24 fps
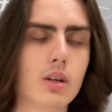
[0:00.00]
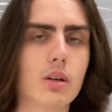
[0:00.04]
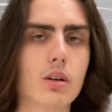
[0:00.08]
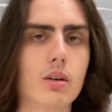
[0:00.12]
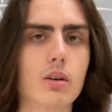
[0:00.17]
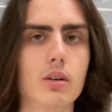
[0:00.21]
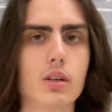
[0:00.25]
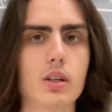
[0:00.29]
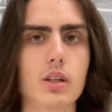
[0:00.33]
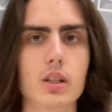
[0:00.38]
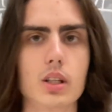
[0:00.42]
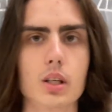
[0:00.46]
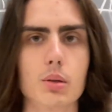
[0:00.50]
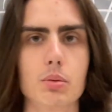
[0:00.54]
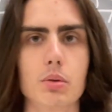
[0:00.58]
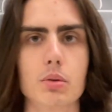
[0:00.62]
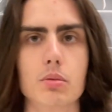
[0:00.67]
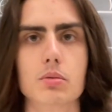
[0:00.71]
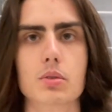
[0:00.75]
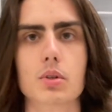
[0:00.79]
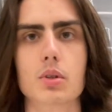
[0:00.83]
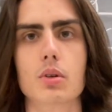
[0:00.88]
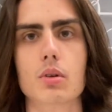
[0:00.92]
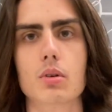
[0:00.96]
archetypes of
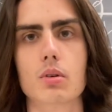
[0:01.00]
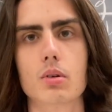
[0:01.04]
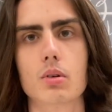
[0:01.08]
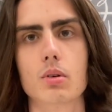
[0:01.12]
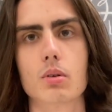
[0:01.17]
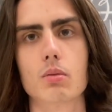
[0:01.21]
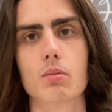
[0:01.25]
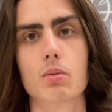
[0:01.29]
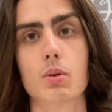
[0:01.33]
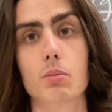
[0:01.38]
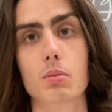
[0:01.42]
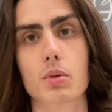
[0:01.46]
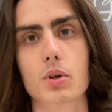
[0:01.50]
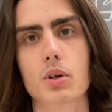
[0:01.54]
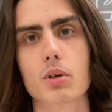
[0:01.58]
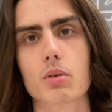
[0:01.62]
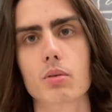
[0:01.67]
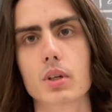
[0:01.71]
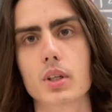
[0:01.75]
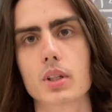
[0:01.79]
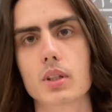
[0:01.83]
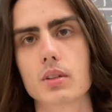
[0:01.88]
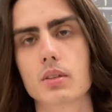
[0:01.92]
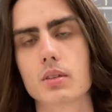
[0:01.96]
the Robert
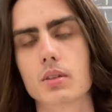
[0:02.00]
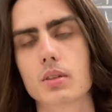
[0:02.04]
Greene